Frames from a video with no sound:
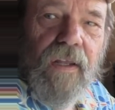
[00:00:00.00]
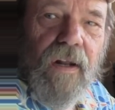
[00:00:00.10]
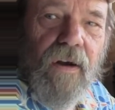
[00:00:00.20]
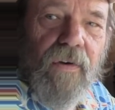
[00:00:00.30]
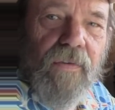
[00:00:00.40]

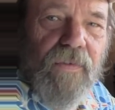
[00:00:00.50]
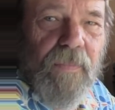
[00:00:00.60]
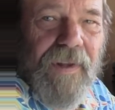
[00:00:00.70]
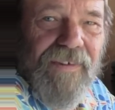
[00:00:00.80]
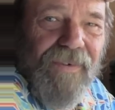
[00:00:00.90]
You know, it
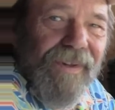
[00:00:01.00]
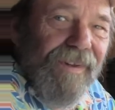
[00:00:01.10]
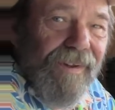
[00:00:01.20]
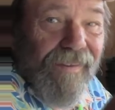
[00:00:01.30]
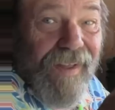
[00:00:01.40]
depends whether
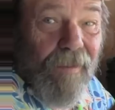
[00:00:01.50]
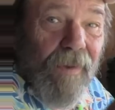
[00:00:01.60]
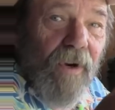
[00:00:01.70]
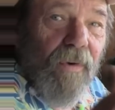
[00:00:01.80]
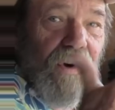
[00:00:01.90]
you like
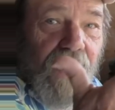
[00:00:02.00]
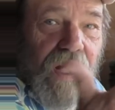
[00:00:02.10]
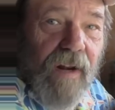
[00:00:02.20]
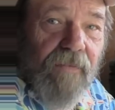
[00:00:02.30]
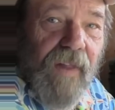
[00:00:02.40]
manure or
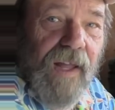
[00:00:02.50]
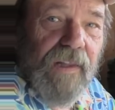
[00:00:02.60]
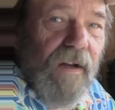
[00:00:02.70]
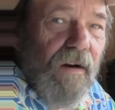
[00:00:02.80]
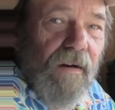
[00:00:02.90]
not. If
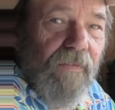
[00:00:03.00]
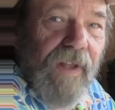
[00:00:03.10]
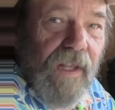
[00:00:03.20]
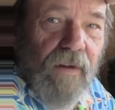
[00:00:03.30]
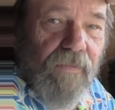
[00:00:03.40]
not, there are
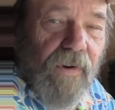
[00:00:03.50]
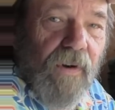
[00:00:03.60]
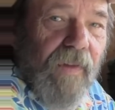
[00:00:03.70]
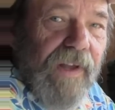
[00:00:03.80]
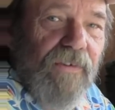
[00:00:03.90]
vegan
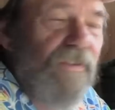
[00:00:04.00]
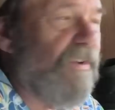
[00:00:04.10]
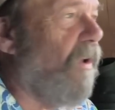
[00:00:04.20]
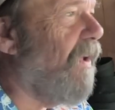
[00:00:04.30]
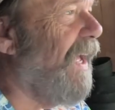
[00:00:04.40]
fertilizers and all